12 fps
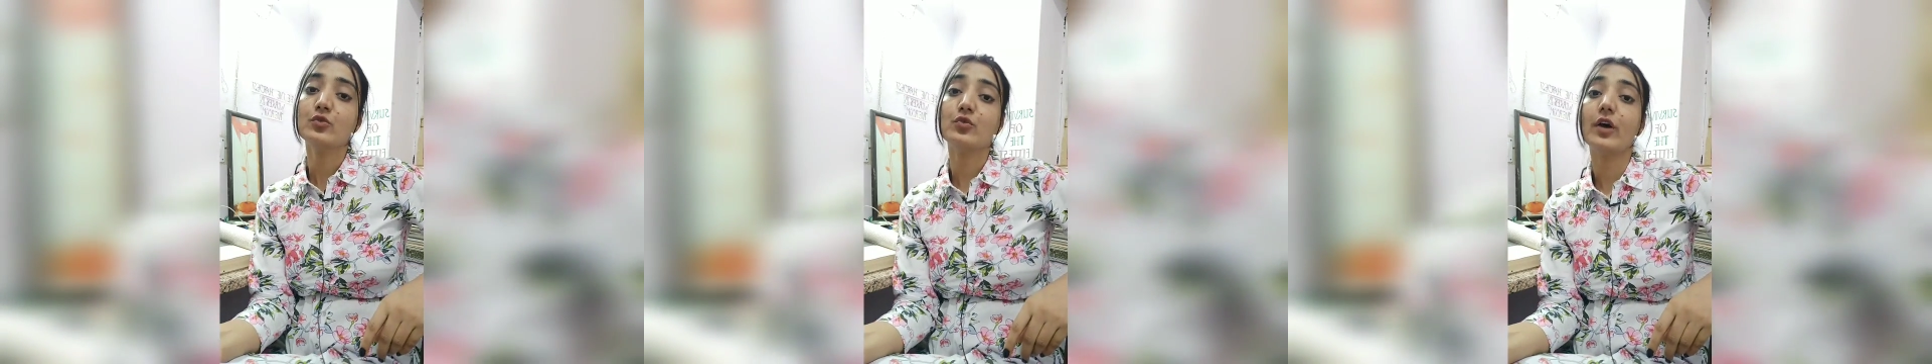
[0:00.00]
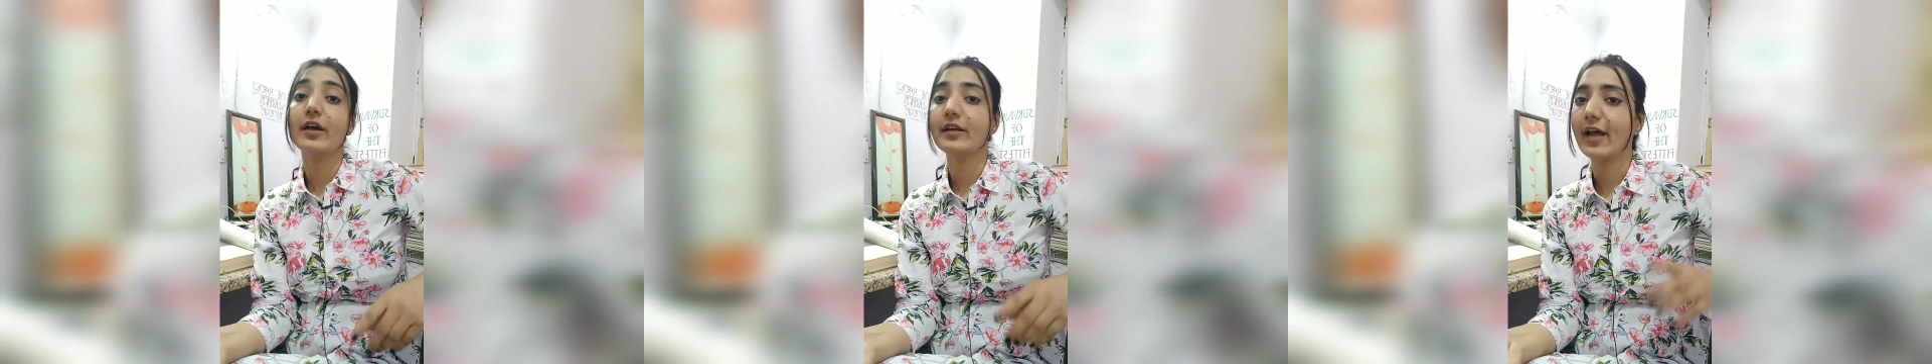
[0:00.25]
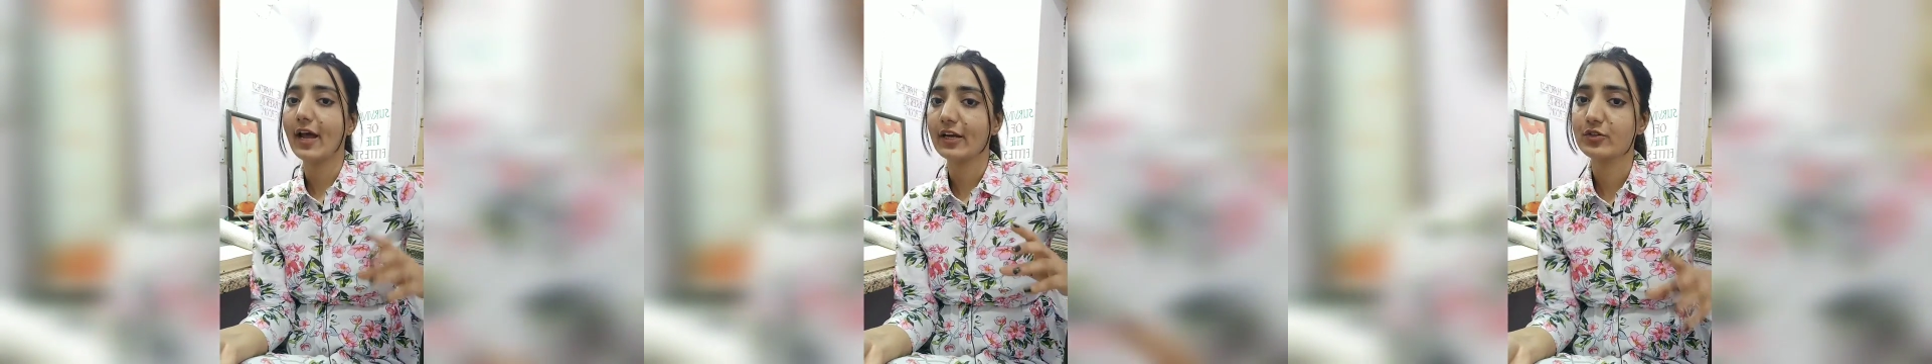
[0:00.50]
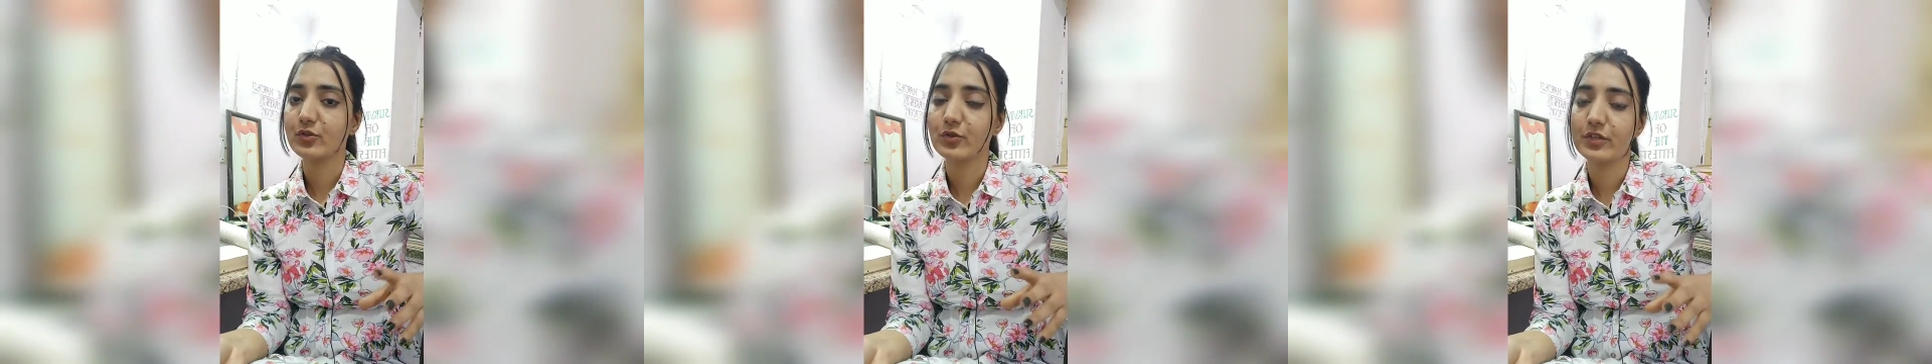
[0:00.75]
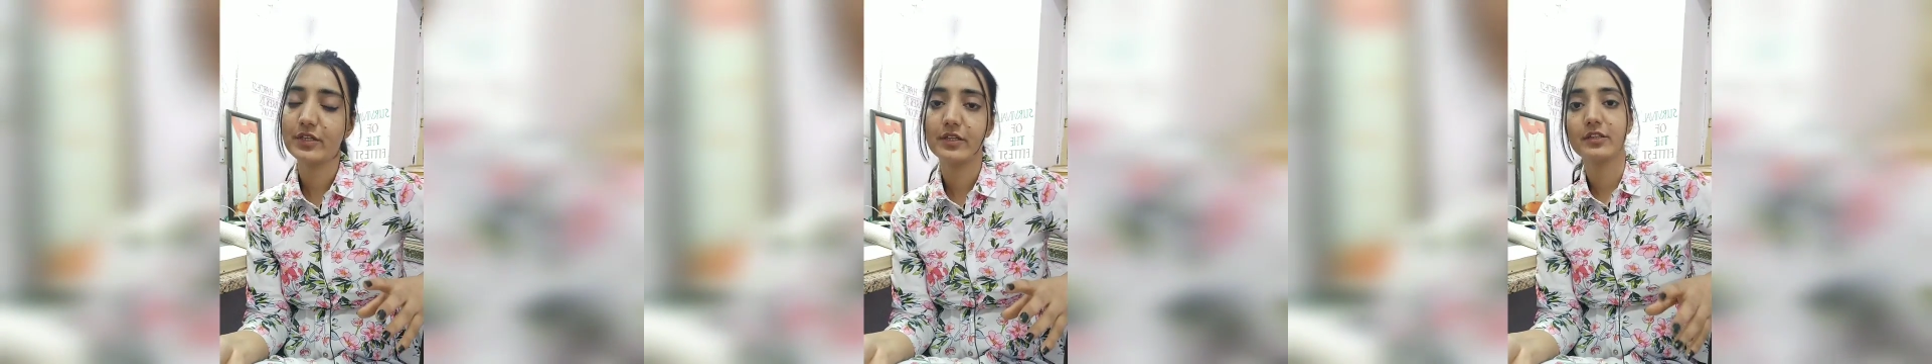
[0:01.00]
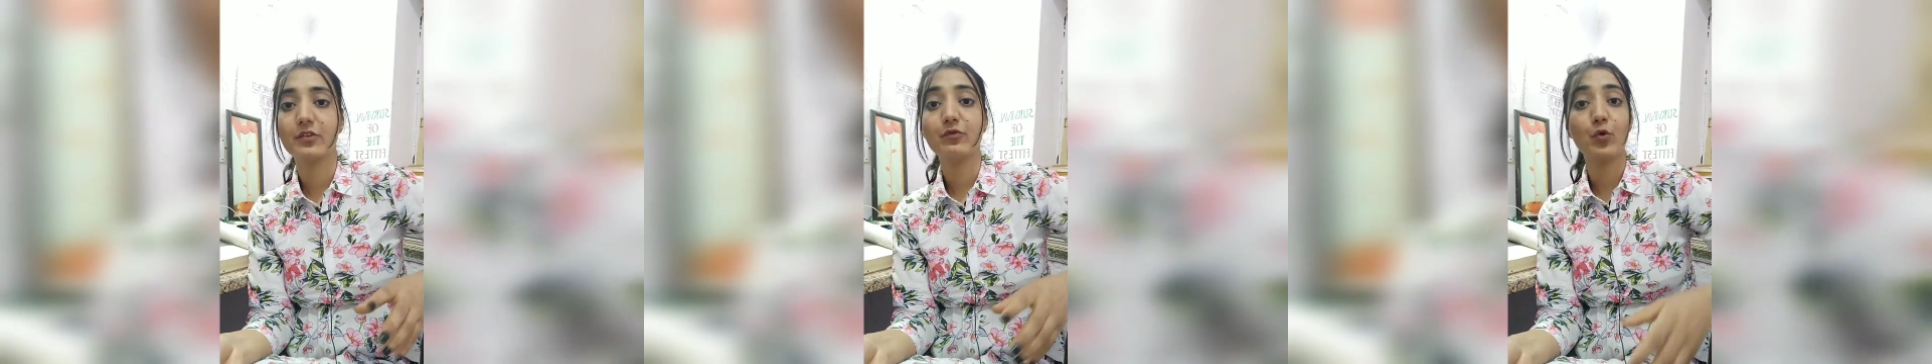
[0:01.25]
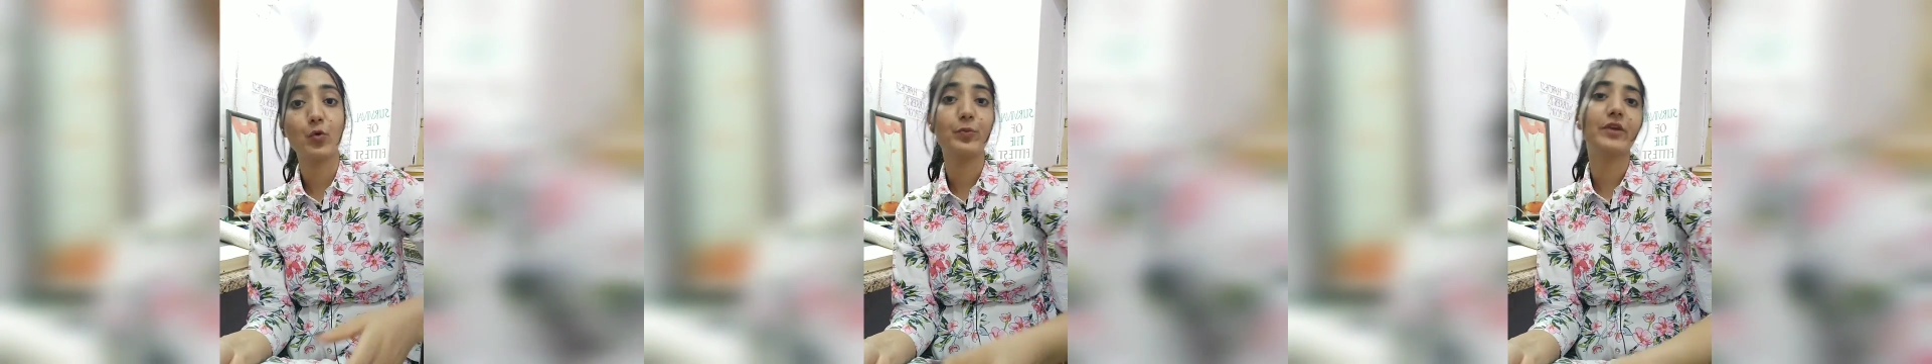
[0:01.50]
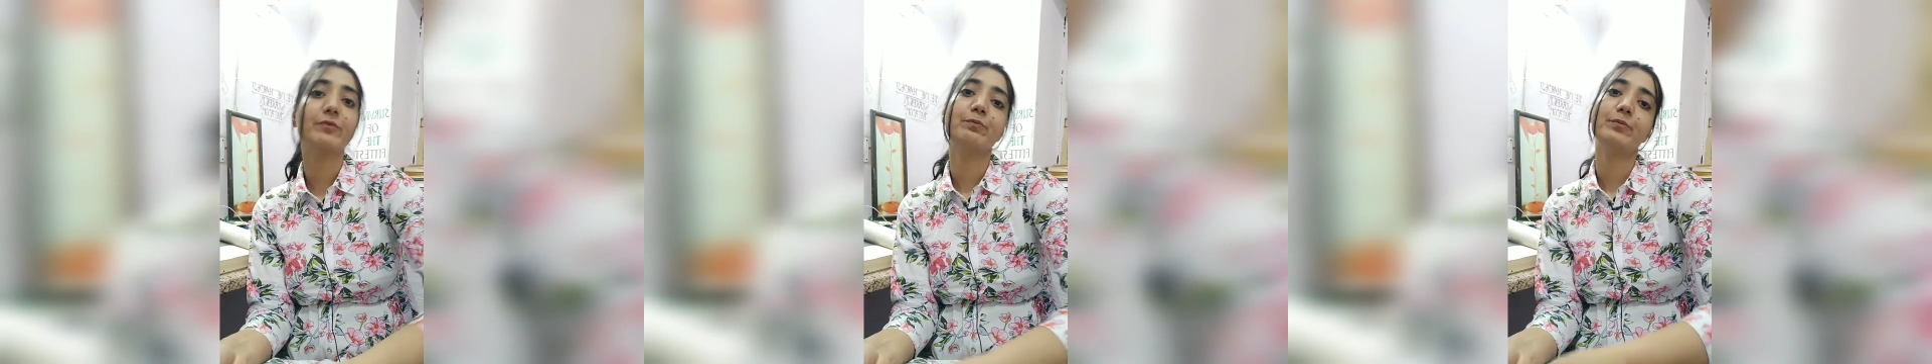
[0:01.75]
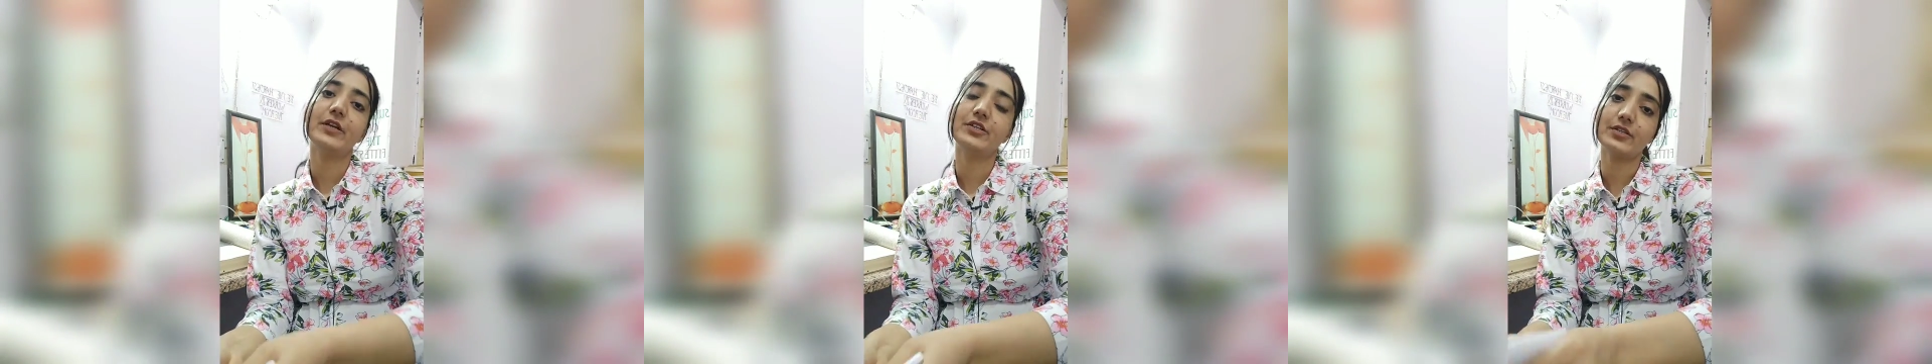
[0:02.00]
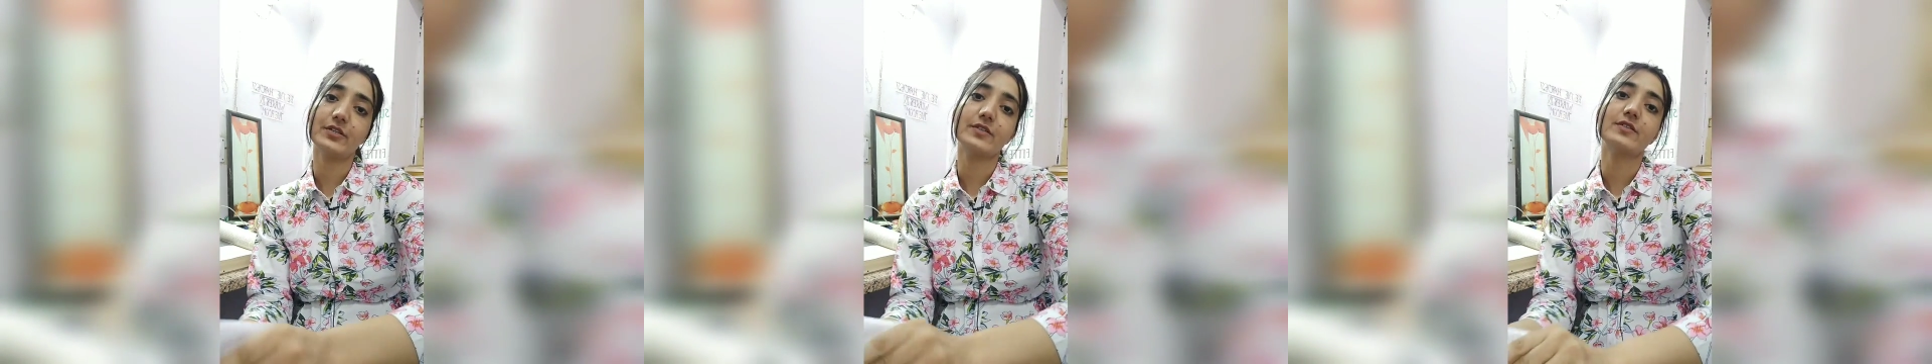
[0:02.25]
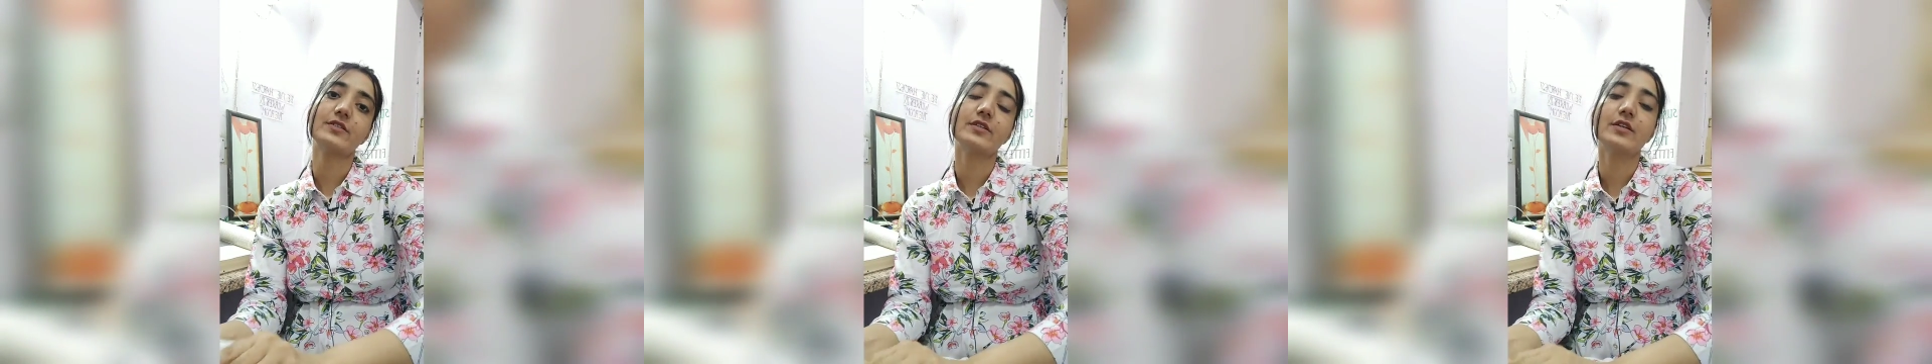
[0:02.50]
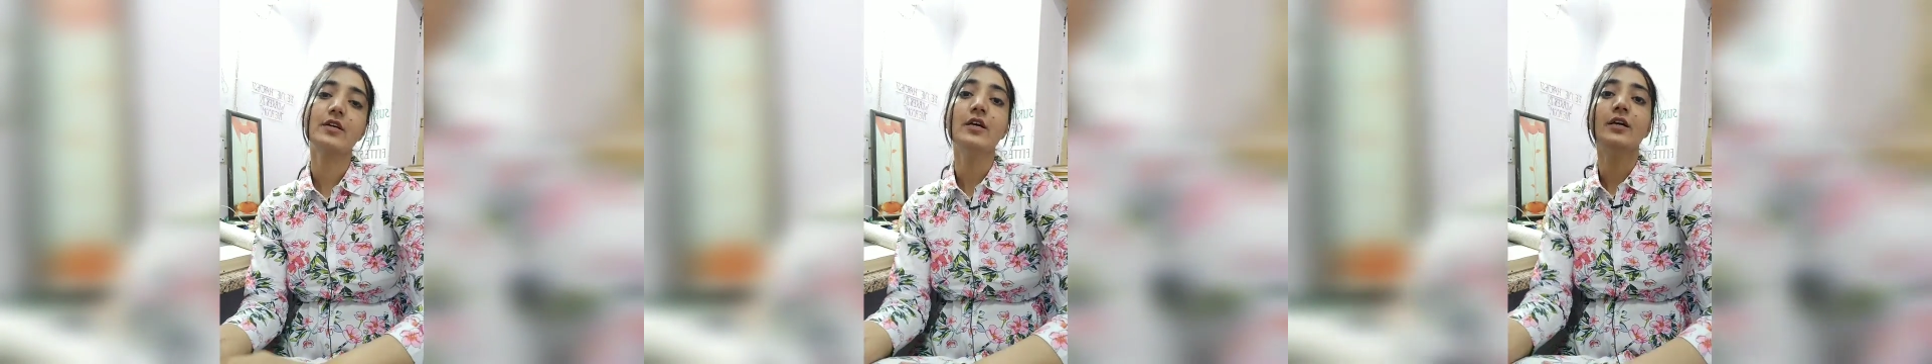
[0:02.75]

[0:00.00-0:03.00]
So in the phobic patients,